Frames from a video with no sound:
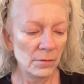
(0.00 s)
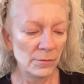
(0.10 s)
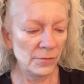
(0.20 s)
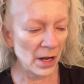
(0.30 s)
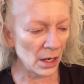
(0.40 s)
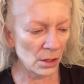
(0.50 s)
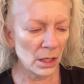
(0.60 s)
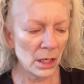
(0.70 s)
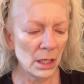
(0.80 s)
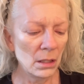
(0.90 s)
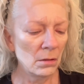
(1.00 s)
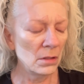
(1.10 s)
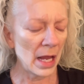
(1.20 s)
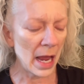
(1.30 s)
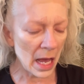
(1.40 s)
very
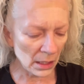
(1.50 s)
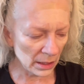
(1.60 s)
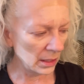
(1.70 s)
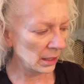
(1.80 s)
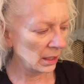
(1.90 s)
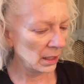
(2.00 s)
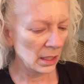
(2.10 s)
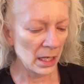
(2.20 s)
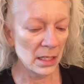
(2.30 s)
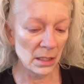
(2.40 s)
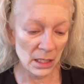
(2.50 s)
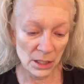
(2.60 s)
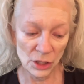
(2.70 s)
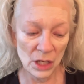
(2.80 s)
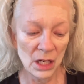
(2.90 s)
talented in
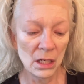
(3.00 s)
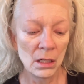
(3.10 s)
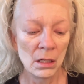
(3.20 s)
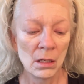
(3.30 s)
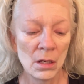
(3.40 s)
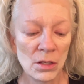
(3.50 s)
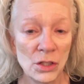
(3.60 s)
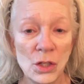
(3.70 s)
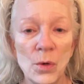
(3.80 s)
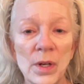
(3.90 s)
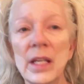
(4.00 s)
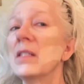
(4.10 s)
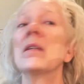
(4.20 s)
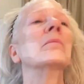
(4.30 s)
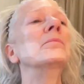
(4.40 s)
teaching
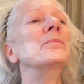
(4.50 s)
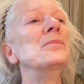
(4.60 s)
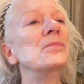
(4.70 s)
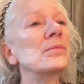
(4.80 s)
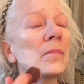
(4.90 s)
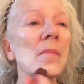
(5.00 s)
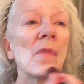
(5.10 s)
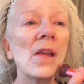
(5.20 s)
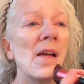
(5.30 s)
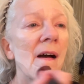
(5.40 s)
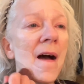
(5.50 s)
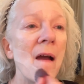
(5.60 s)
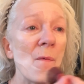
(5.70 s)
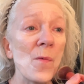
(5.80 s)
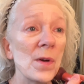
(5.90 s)
Stoicism. I
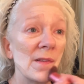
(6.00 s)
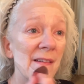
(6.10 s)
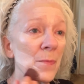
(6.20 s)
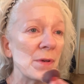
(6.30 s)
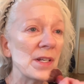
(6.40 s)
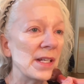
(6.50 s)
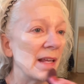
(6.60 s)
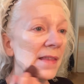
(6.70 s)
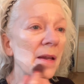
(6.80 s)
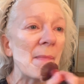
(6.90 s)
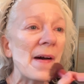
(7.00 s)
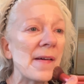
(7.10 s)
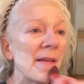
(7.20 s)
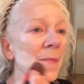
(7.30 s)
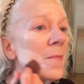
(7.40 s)
really appreciate that about
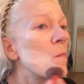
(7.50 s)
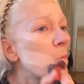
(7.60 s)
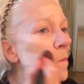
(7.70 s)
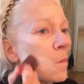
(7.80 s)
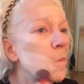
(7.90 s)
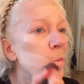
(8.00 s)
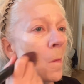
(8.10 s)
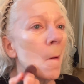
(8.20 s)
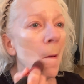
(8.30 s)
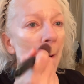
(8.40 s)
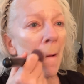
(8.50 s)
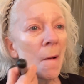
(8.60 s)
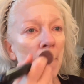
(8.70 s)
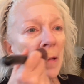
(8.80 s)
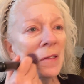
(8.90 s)
him.
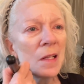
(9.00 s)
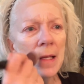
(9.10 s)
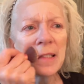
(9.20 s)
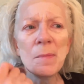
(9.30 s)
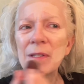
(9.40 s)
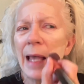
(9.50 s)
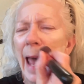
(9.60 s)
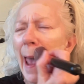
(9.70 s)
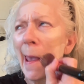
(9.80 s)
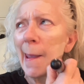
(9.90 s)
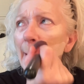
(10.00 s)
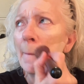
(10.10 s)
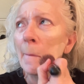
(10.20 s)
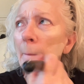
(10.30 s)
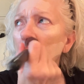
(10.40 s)
Um, his last name is Hay.
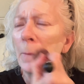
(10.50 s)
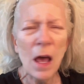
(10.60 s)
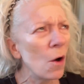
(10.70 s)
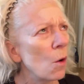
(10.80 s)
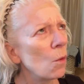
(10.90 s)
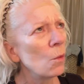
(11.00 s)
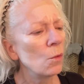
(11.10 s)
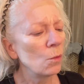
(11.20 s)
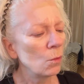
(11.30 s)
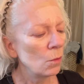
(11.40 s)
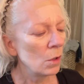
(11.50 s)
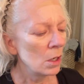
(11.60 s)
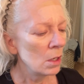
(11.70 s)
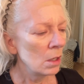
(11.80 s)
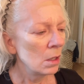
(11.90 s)
No.
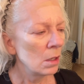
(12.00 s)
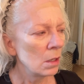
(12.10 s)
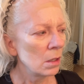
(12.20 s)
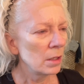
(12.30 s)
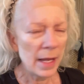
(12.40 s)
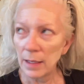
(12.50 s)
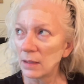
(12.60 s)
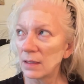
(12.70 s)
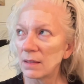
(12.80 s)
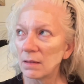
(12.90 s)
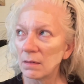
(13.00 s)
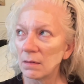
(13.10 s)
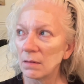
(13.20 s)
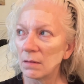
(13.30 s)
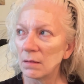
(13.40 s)
Yes.
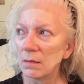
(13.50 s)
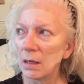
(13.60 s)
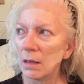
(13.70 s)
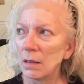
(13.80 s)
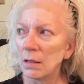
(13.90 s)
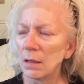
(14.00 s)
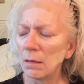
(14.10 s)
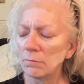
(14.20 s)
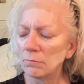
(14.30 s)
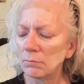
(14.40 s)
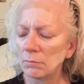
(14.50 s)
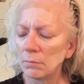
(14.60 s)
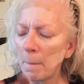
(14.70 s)
Hmm.